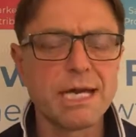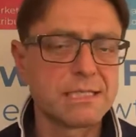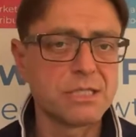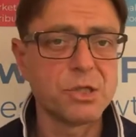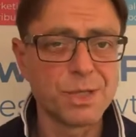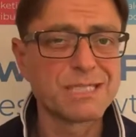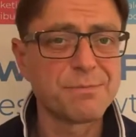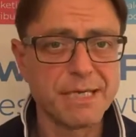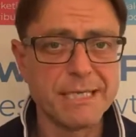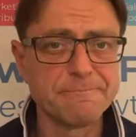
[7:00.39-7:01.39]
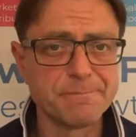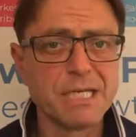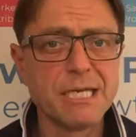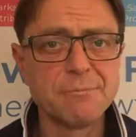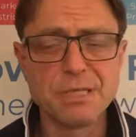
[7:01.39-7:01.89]
as a USP,
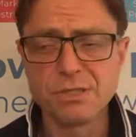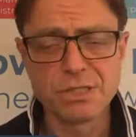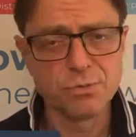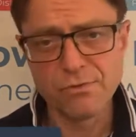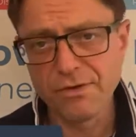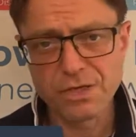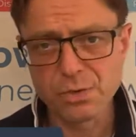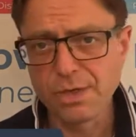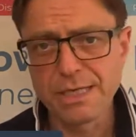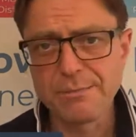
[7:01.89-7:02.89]
because it will very quickly